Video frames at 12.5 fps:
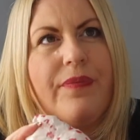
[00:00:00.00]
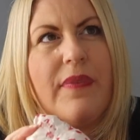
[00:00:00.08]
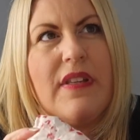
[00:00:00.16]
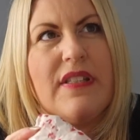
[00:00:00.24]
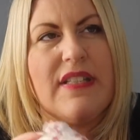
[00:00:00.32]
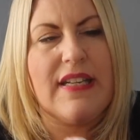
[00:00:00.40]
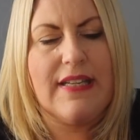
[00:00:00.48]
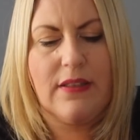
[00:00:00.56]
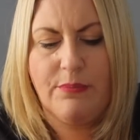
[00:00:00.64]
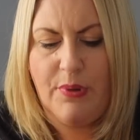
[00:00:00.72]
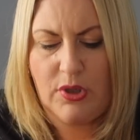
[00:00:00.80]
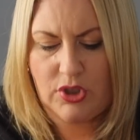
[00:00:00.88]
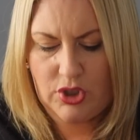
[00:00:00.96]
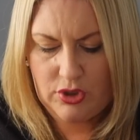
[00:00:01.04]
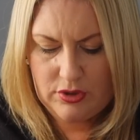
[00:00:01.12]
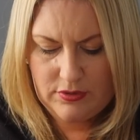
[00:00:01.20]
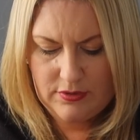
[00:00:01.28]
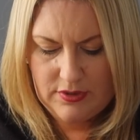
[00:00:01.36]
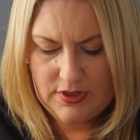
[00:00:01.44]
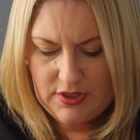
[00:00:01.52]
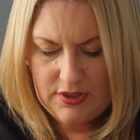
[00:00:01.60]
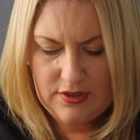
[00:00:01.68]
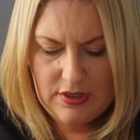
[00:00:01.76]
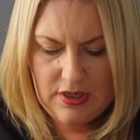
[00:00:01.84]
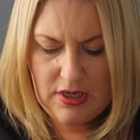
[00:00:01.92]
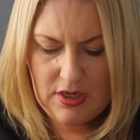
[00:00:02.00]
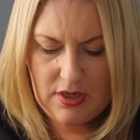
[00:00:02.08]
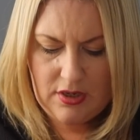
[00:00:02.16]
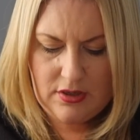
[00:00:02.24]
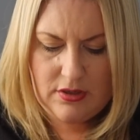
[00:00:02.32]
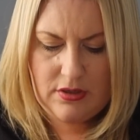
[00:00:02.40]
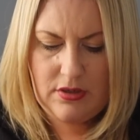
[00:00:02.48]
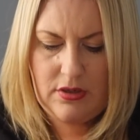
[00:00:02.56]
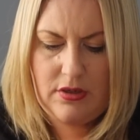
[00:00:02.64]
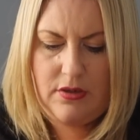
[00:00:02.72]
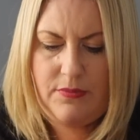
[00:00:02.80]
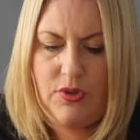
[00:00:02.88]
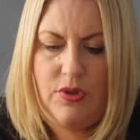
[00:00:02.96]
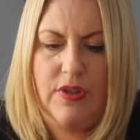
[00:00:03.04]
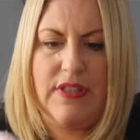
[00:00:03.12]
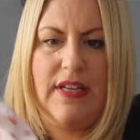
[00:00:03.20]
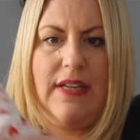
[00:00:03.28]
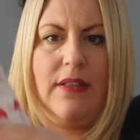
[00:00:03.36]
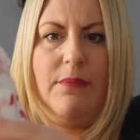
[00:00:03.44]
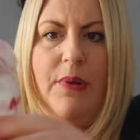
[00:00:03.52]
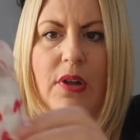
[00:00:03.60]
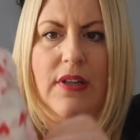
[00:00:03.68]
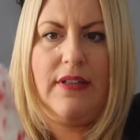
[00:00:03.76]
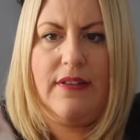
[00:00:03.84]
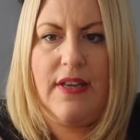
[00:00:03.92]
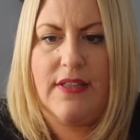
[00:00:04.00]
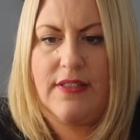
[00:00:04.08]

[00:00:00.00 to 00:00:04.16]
This is a little bottle. I'm sure there's a little bottle in there